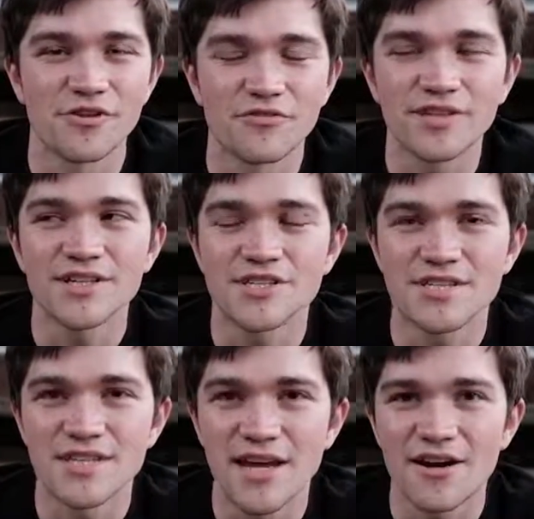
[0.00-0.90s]
They're really
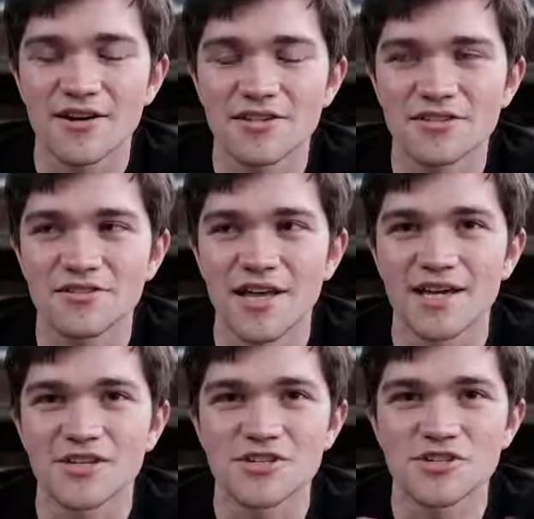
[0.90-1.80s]
just there to, like,
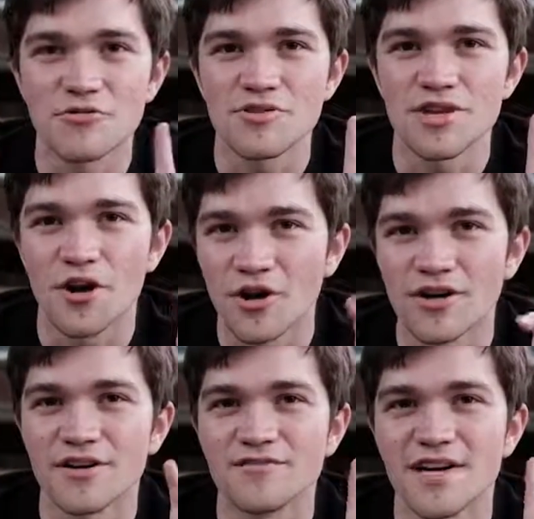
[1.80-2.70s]
show the
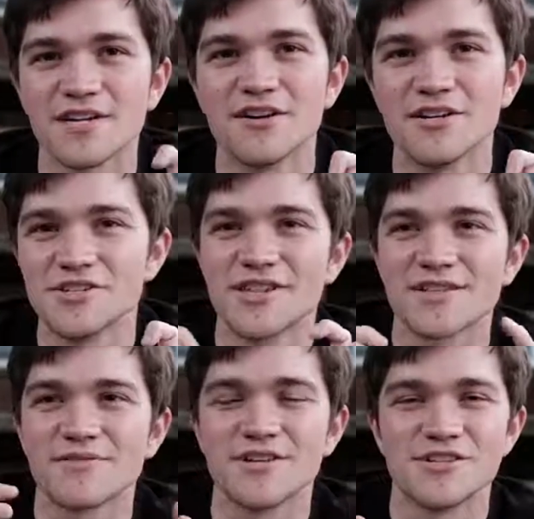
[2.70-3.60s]
art of technology.
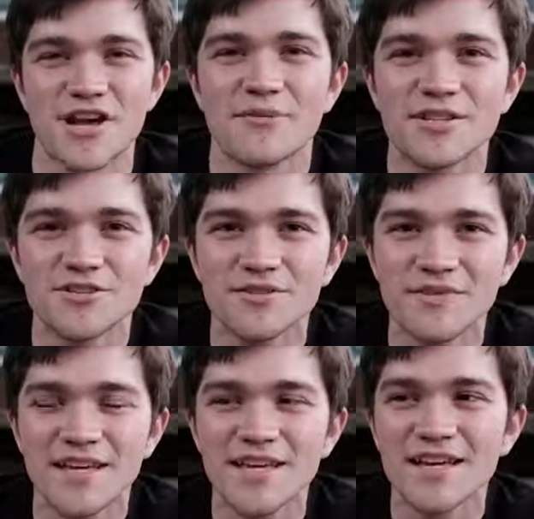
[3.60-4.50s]
That's what Xiaomi told
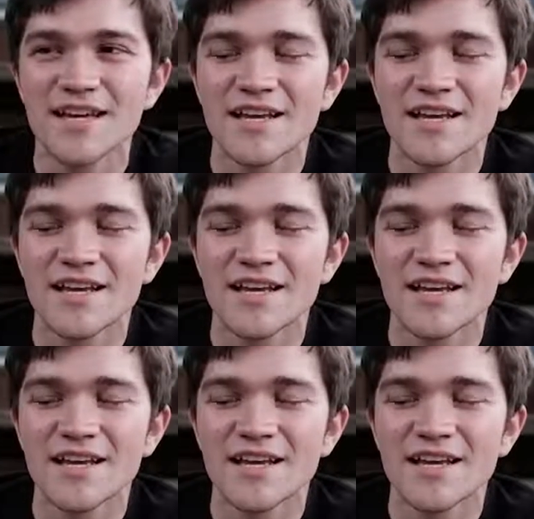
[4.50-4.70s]
me.